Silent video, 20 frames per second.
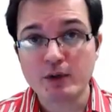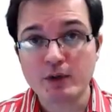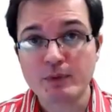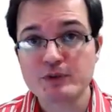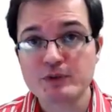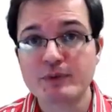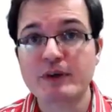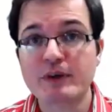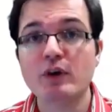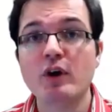which
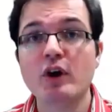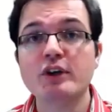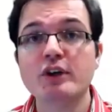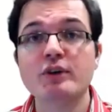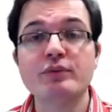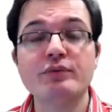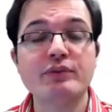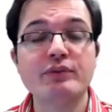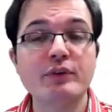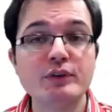we call
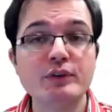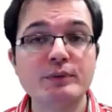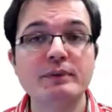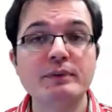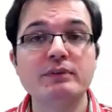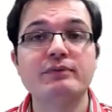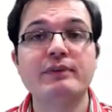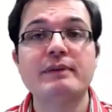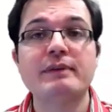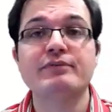Affordable
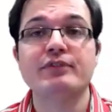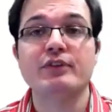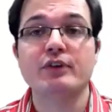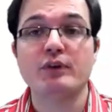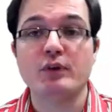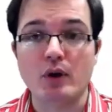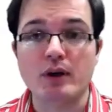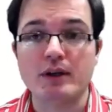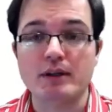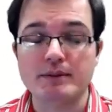Web for
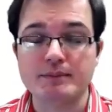All.